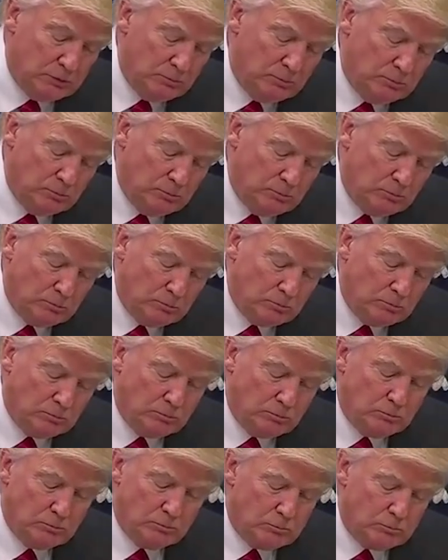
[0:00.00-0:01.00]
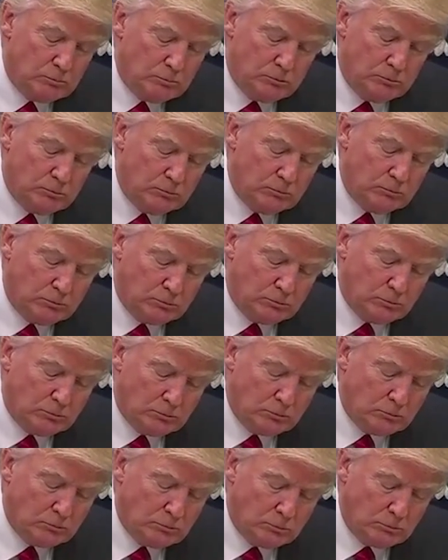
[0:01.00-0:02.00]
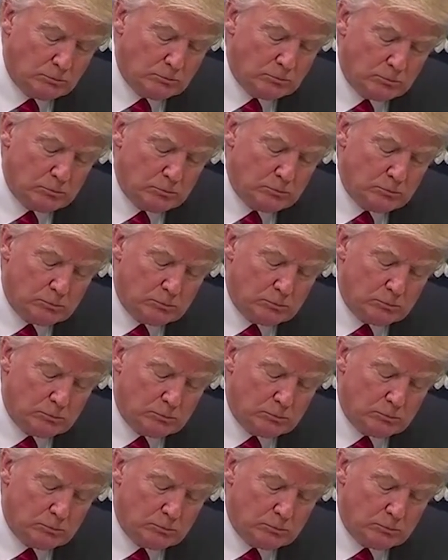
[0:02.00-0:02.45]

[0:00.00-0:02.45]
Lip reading: with a message for the new administration.